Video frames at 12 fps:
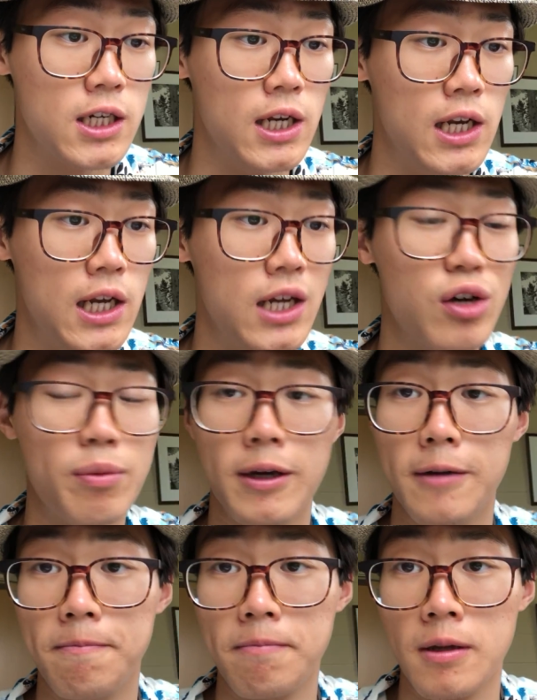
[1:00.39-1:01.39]
it a little
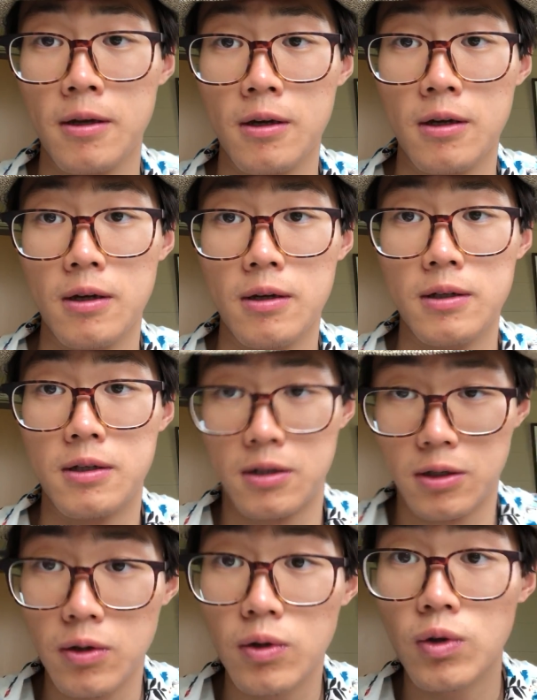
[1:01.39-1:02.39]
bit,
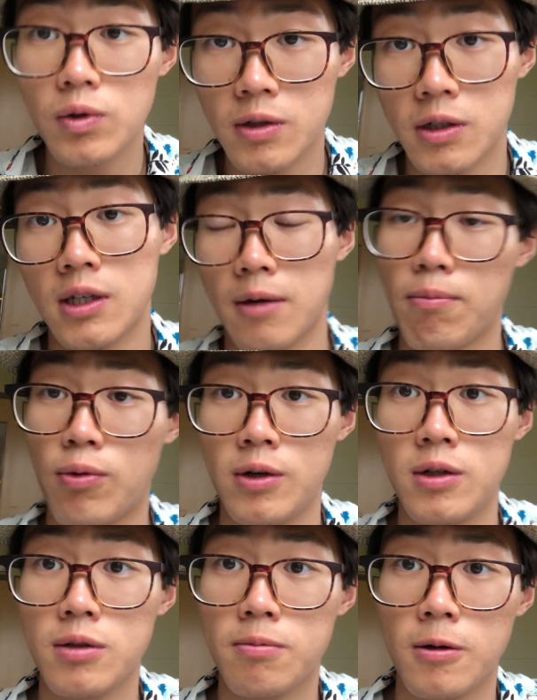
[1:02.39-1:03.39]
still use the same
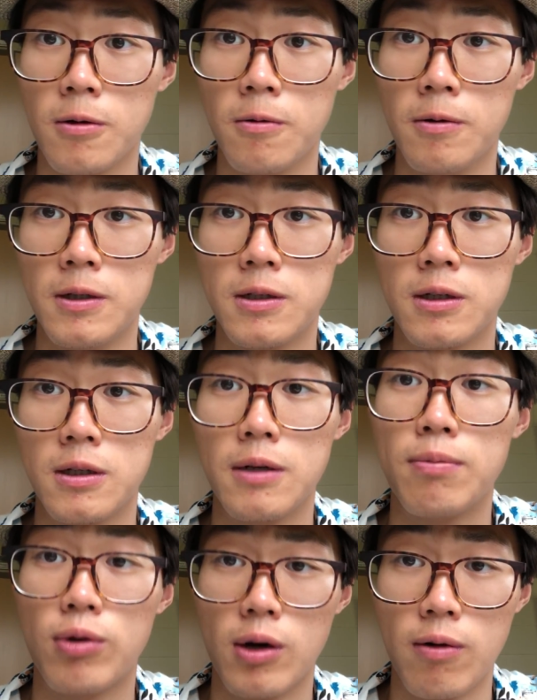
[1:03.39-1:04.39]
principle with the
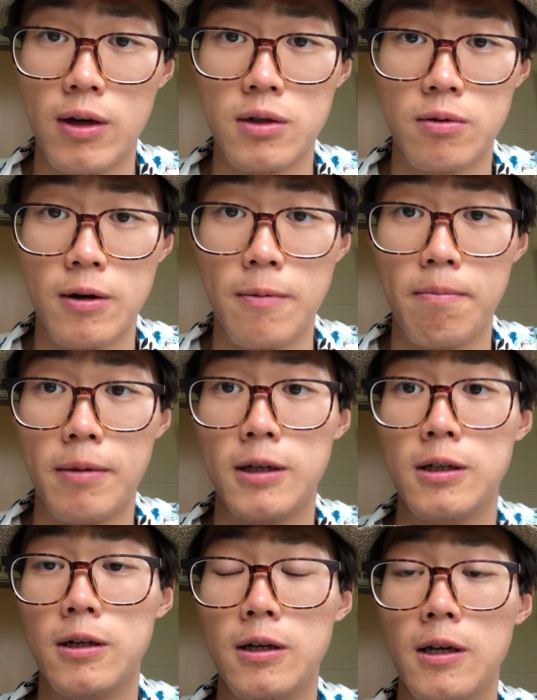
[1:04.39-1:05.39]
previous one,
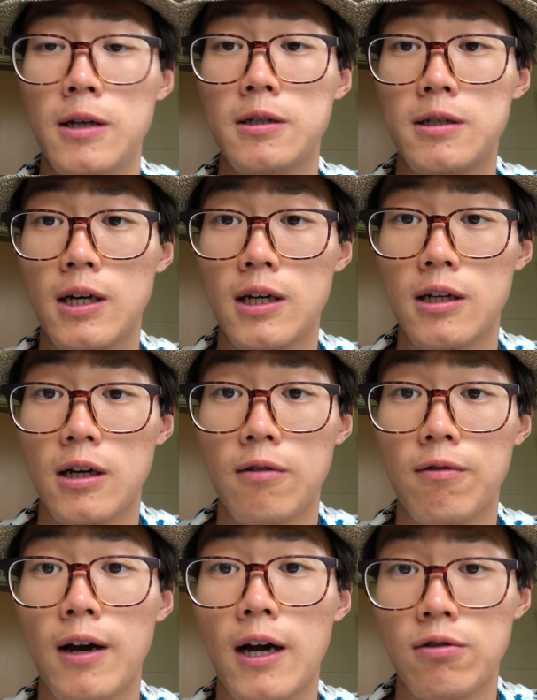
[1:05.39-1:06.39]
but instead
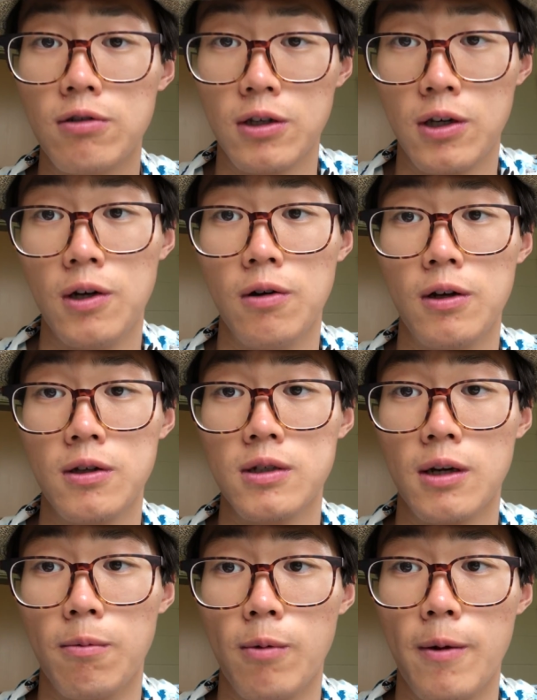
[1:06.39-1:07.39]
of actually killing
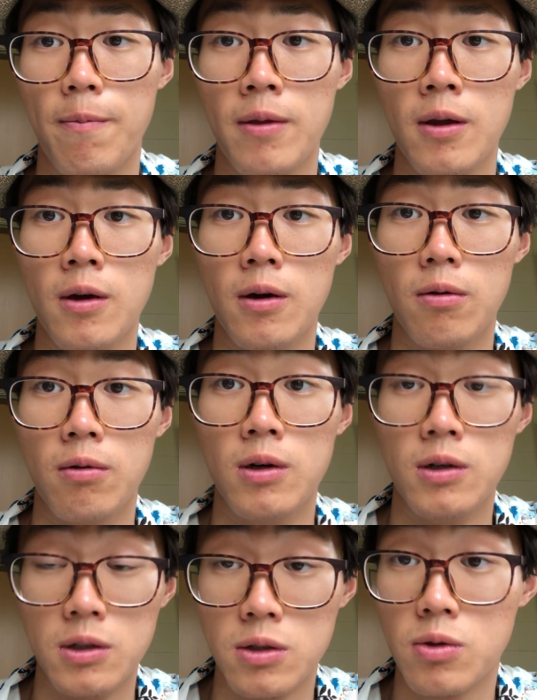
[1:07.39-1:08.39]
someone, we're
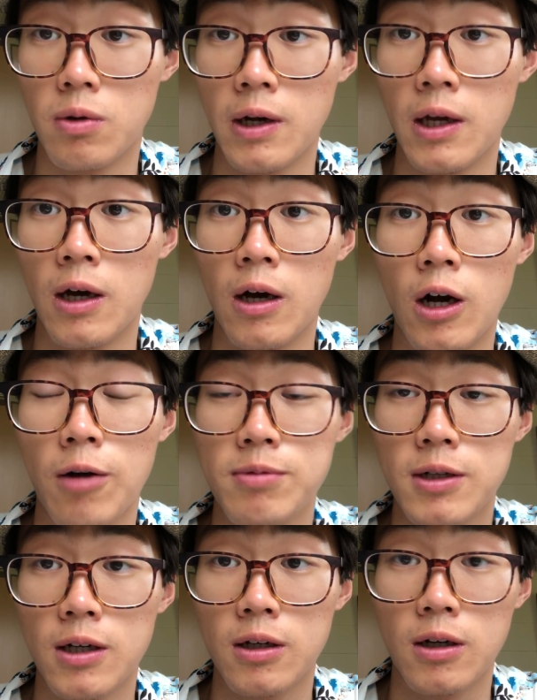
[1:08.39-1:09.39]
destroying an
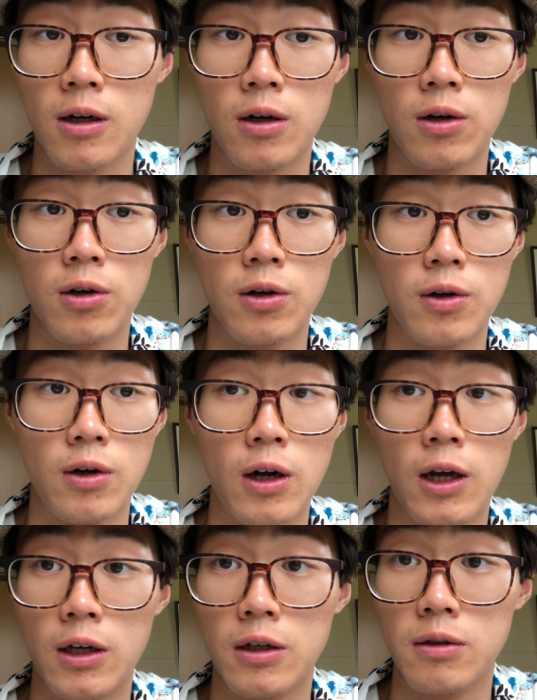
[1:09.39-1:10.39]
object or
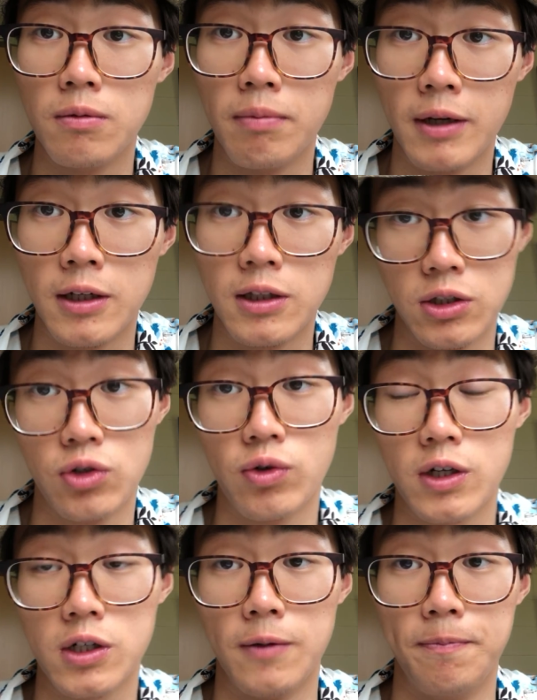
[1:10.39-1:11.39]
like make a
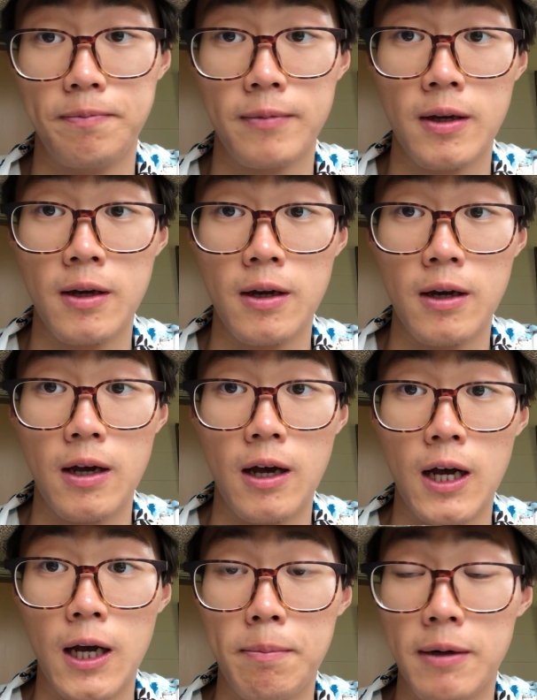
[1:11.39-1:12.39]
destruction.
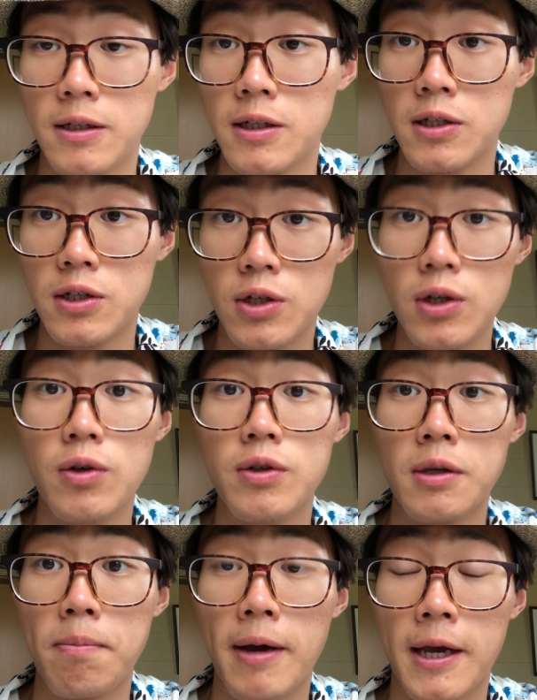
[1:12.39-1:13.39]
But still
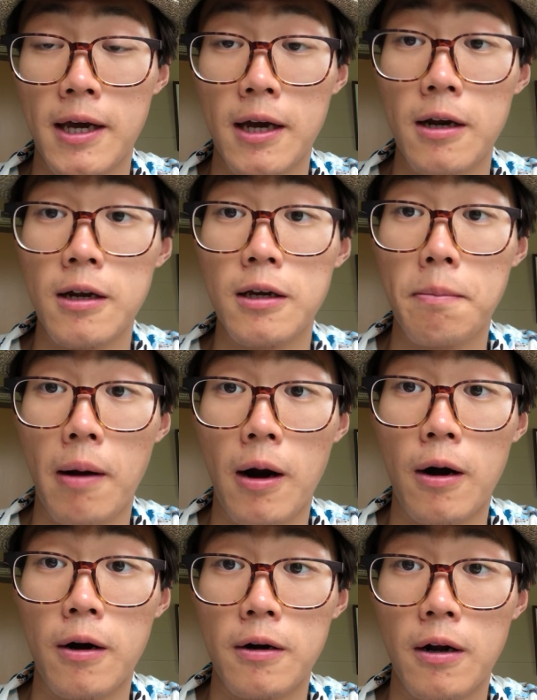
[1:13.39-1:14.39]
the mechanic
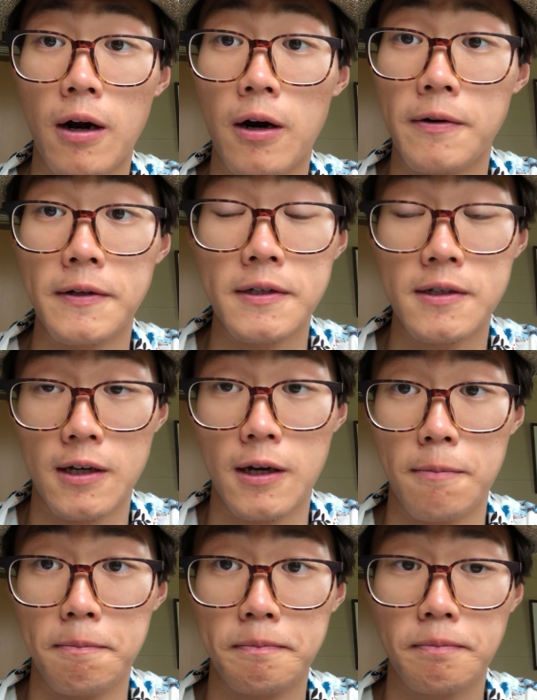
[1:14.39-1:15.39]
part are the
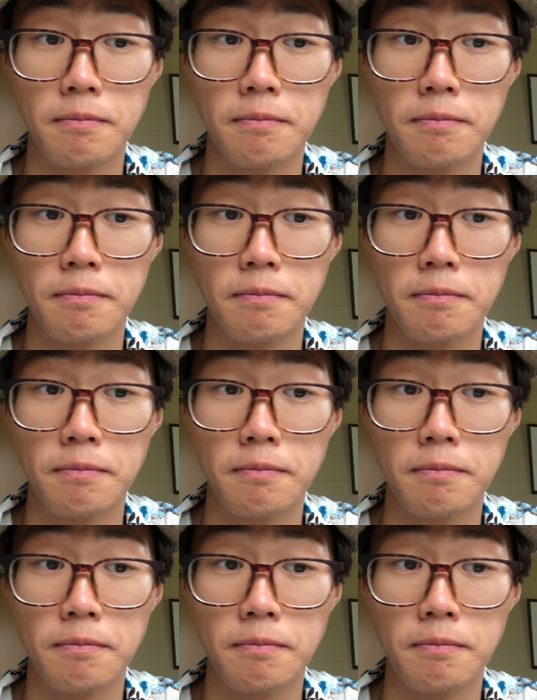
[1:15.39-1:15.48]
same.